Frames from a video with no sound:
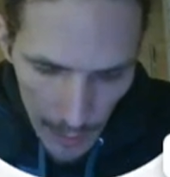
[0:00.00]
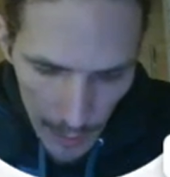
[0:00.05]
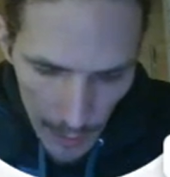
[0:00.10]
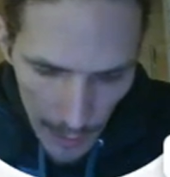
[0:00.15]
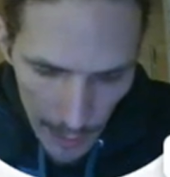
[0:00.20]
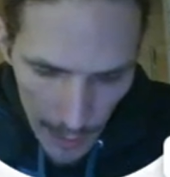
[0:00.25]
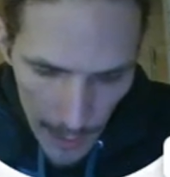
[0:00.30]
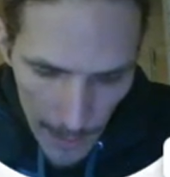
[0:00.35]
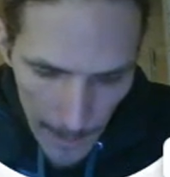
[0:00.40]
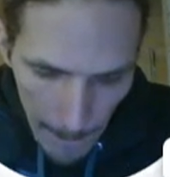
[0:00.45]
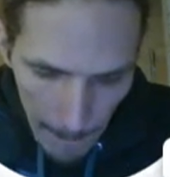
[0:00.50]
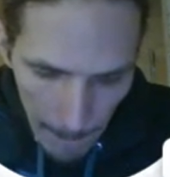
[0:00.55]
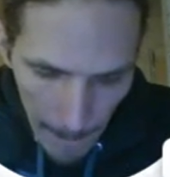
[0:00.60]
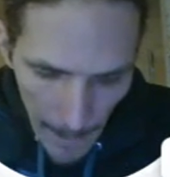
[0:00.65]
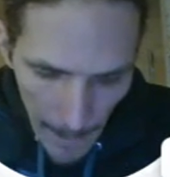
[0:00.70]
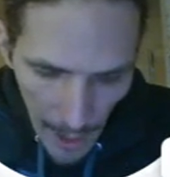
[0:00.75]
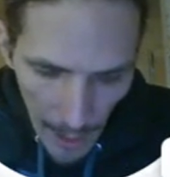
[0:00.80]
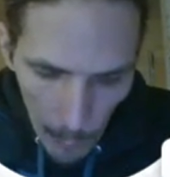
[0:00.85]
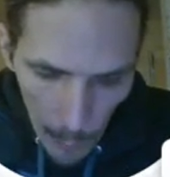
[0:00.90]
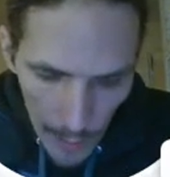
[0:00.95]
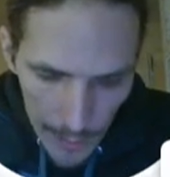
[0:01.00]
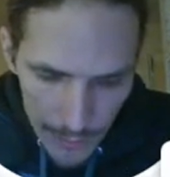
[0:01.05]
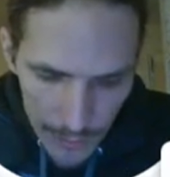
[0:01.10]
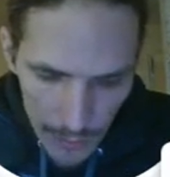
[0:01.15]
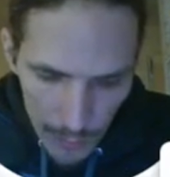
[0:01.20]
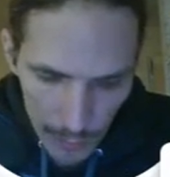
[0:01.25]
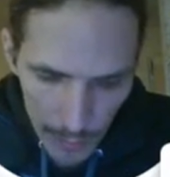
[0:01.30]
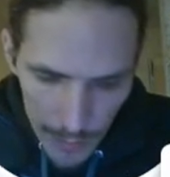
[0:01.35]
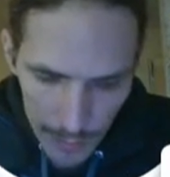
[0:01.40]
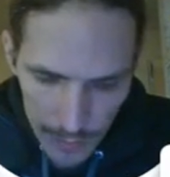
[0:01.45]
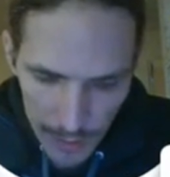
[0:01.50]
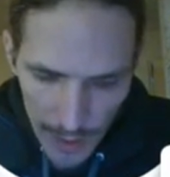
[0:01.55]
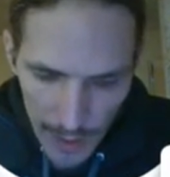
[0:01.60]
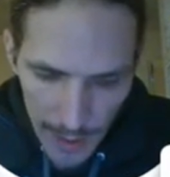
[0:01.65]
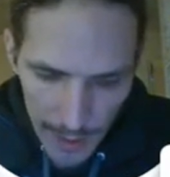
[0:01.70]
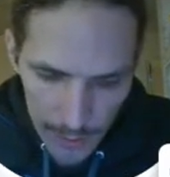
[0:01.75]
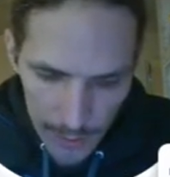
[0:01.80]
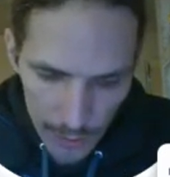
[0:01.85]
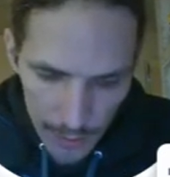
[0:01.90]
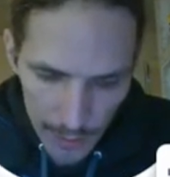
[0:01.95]
I was going to
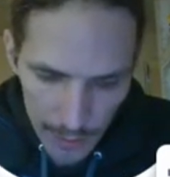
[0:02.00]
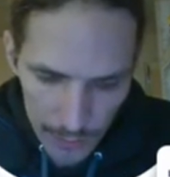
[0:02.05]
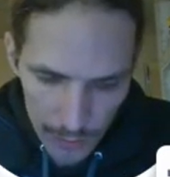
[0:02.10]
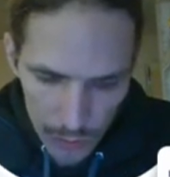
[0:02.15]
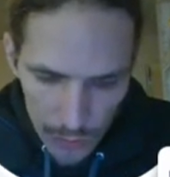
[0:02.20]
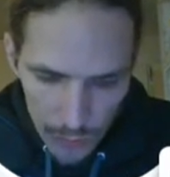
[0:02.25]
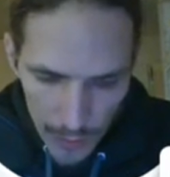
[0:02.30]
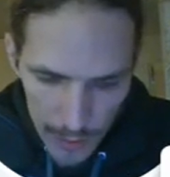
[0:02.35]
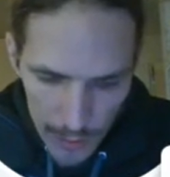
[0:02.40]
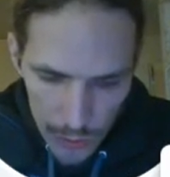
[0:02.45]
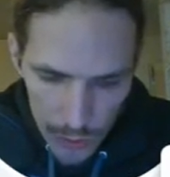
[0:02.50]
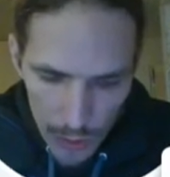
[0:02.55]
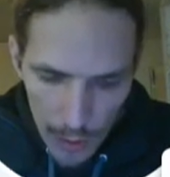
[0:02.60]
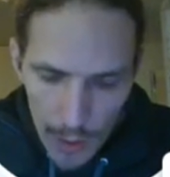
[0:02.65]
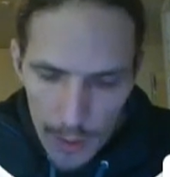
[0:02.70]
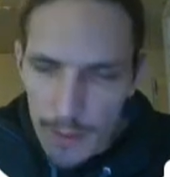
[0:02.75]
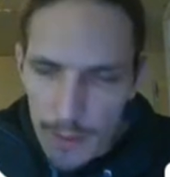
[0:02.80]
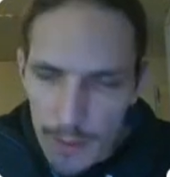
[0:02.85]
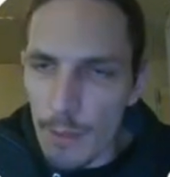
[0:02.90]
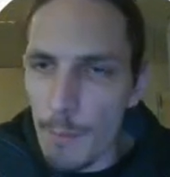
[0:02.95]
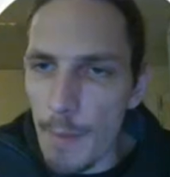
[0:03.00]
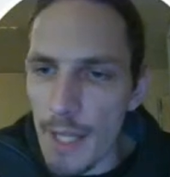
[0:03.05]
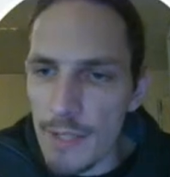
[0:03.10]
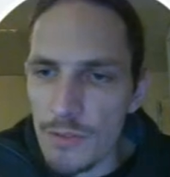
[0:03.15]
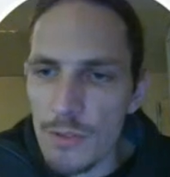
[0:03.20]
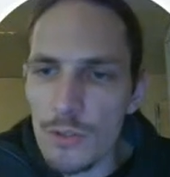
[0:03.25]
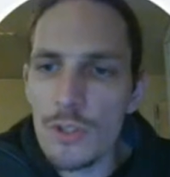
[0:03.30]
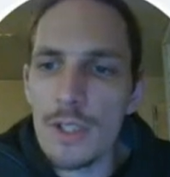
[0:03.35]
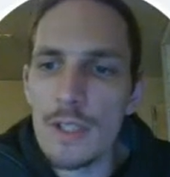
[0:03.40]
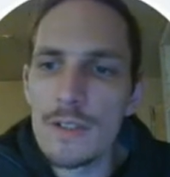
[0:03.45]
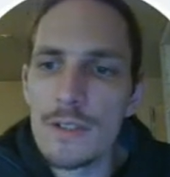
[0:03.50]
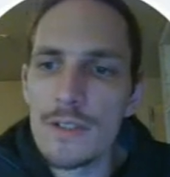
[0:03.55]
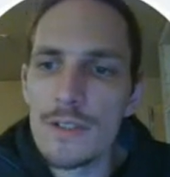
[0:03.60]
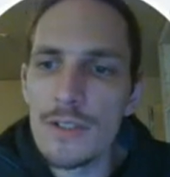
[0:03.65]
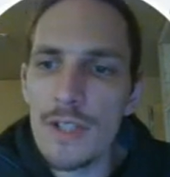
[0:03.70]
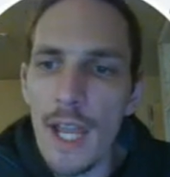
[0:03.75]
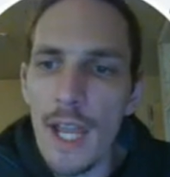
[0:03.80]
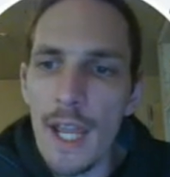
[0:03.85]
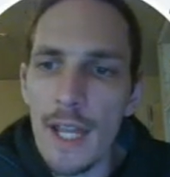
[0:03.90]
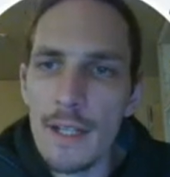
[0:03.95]
actually screenshot the
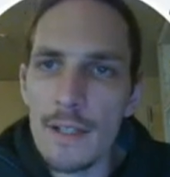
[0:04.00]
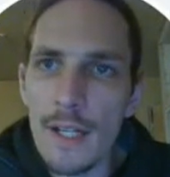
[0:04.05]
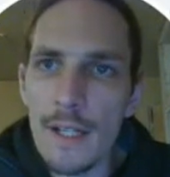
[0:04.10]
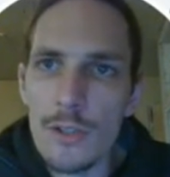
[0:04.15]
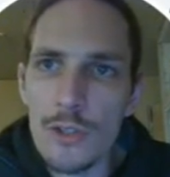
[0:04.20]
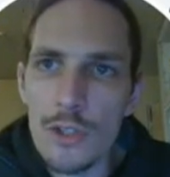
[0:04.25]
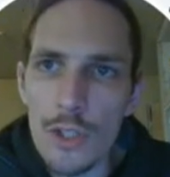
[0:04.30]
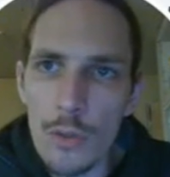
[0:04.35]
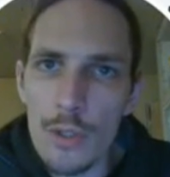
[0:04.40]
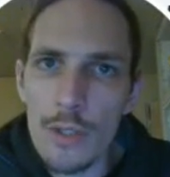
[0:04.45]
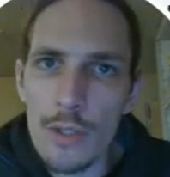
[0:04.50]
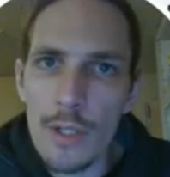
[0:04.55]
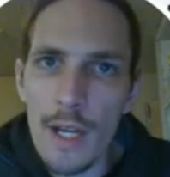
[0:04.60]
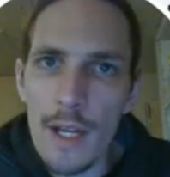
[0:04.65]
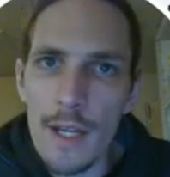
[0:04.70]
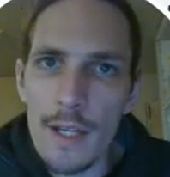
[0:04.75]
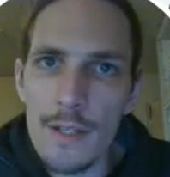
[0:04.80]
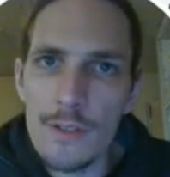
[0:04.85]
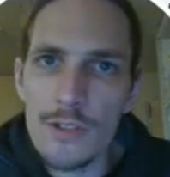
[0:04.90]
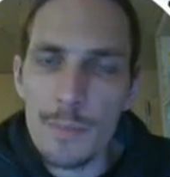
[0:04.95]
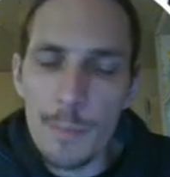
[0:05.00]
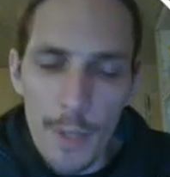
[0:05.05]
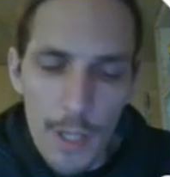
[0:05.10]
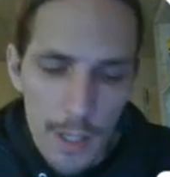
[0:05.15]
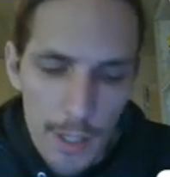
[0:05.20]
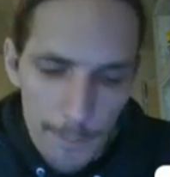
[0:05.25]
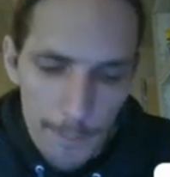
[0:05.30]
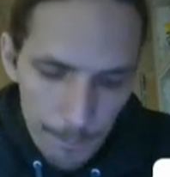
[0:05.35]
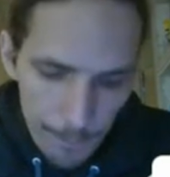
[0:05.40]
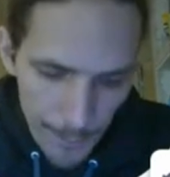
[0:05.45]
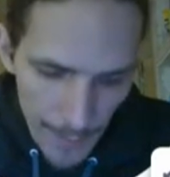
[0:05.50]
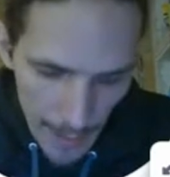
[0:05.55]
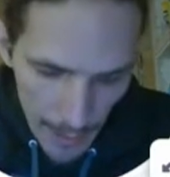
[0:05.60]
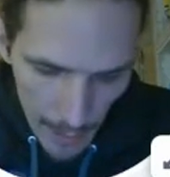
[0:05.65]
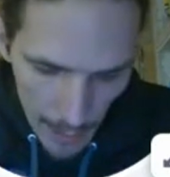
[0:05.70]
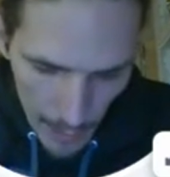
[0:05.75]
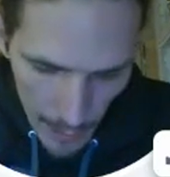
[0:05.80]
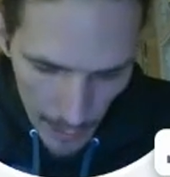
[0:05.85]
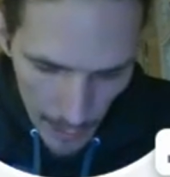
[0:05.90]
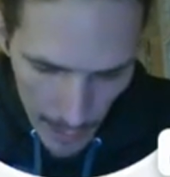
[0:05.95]
messages and show you guys, but
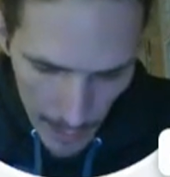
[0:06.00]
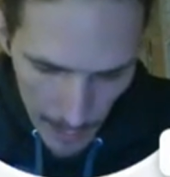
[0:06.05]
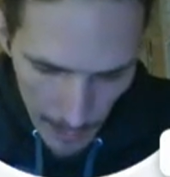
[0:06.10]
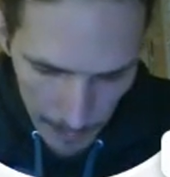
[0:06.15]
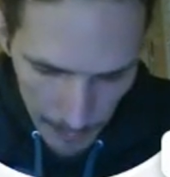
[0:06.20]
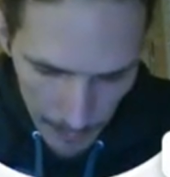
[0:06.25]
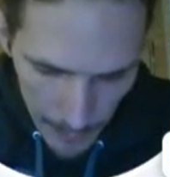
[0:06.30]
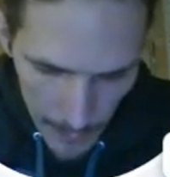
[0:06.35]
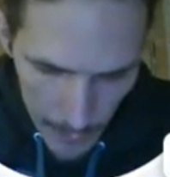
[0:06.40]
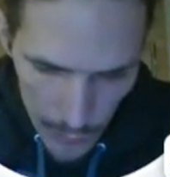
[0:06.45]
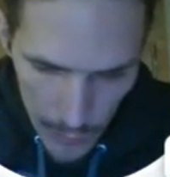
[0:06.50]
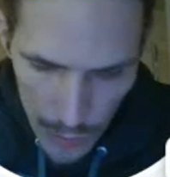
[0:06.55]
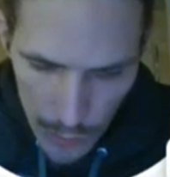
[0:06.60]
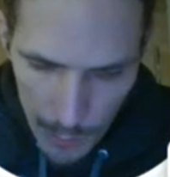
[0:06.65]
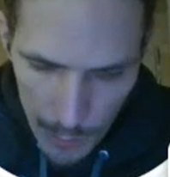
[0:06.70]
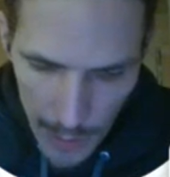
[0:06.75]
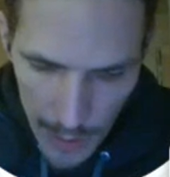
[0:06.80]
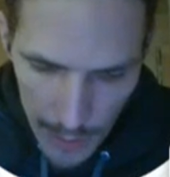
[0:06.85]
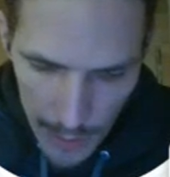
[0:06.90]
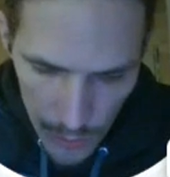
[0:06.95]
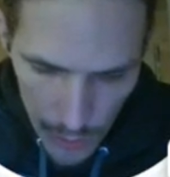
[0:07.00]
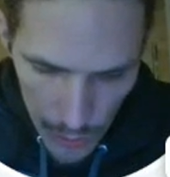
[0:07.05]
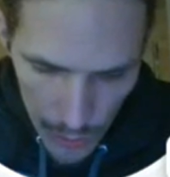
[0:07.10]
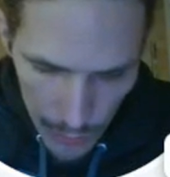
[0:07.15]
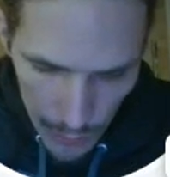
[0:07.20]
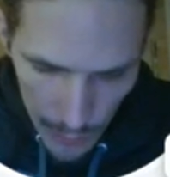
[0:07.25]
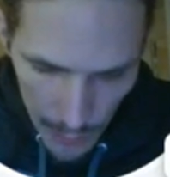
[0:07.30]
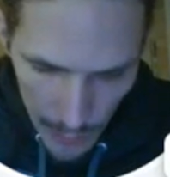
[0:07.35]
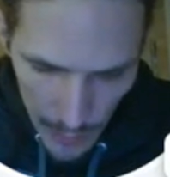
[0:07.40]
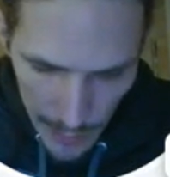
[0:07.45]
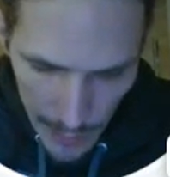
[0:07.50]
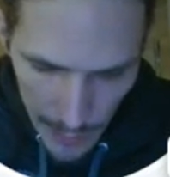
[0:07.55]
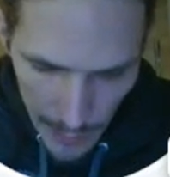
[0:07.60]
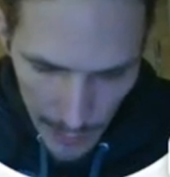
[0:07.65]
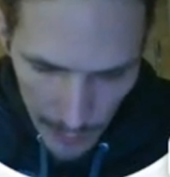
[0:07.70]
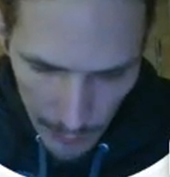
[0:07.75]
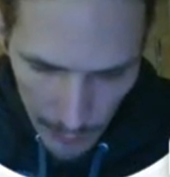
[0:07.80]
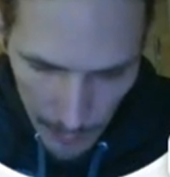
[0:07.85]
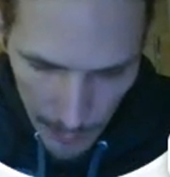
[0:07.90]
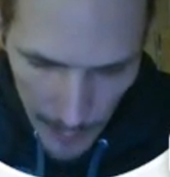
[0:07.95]
there's too much
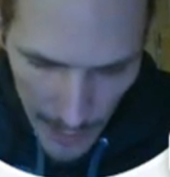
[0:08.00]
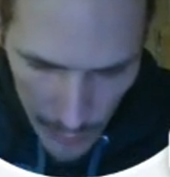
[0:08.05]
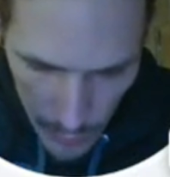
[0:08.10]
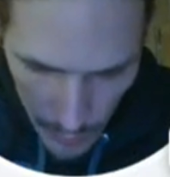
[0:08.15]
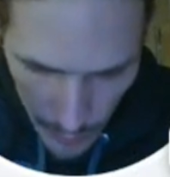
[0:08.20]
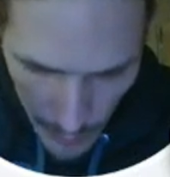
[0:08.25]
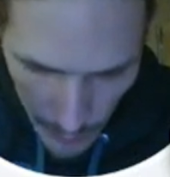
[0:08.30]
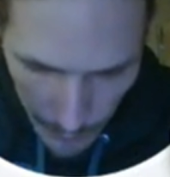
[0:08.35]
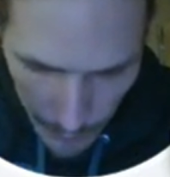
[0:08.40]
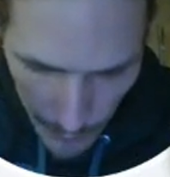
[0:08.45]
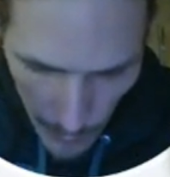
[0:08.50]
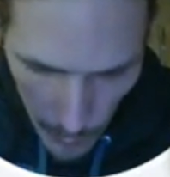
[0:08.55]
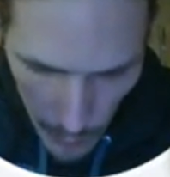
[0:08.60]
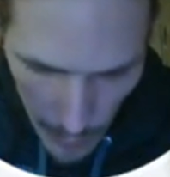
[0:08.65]
information like phone